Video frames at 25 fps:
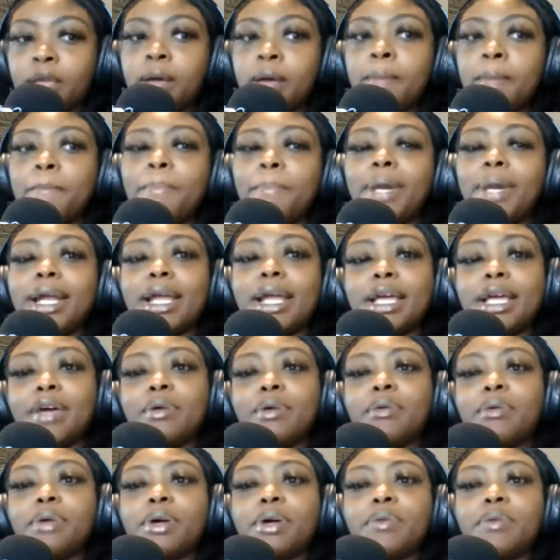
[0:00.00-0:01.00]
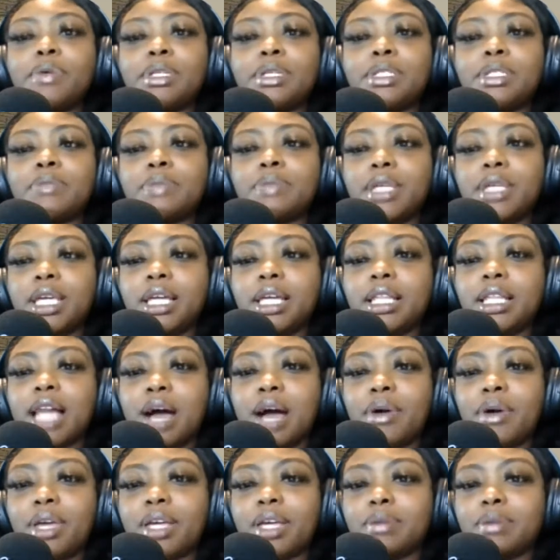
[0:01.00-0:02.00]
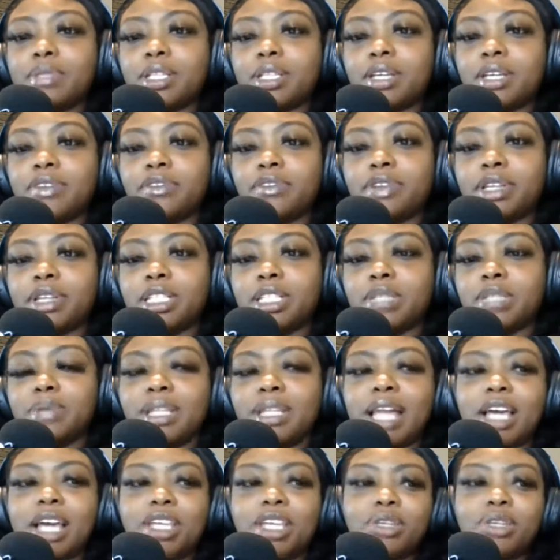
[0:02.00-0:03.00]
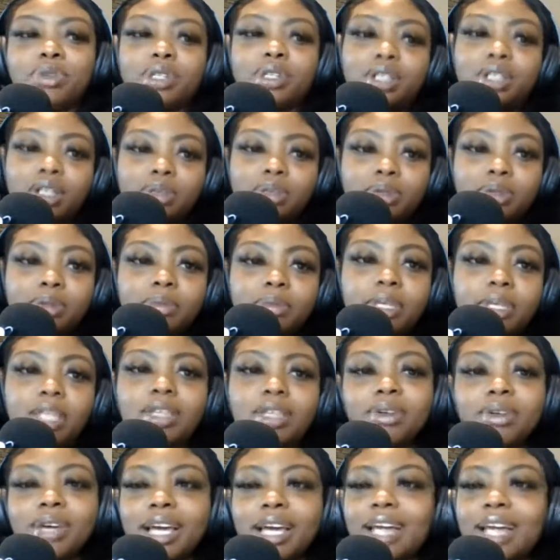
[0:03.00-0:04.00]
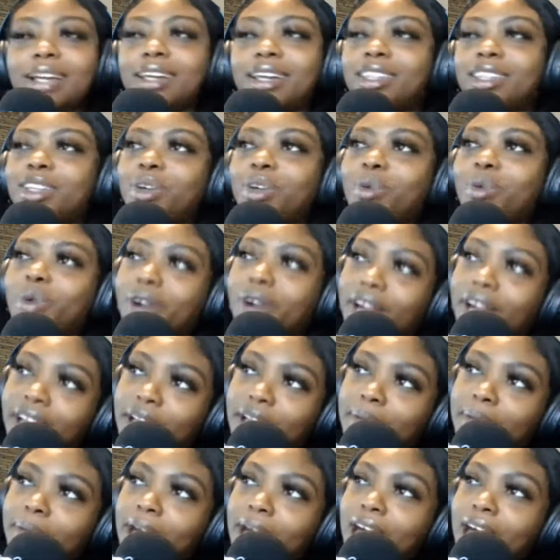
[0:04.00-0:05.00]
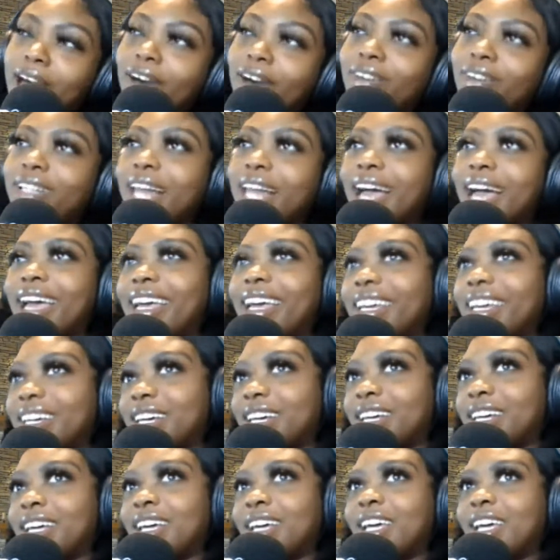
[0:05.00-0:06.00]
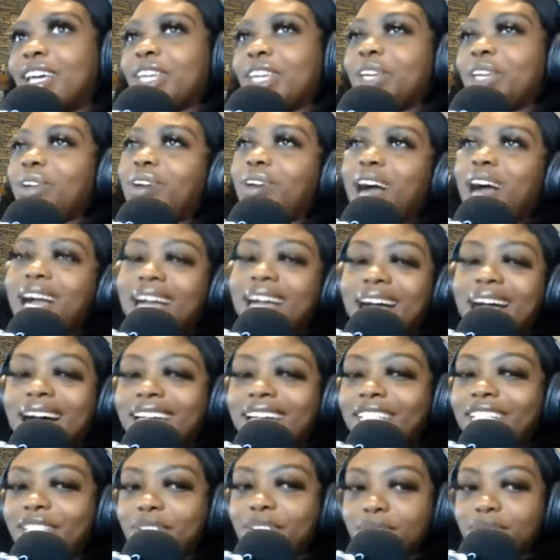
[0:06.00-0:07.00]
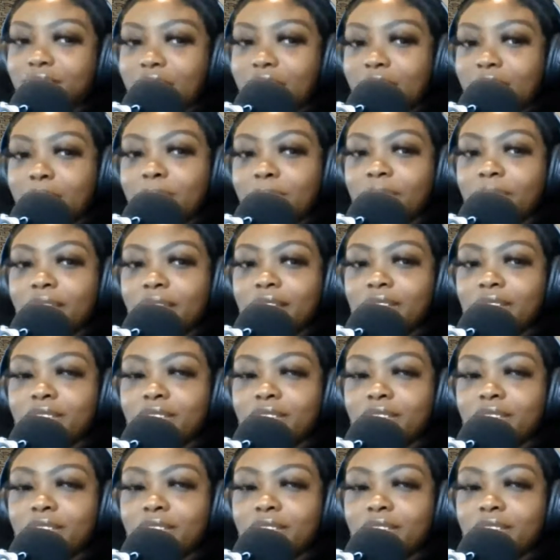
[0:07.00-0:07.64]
But it was me allowing him to convince me, like, you good with me? You ain't got nothing to worry about. Like, I got you type thing.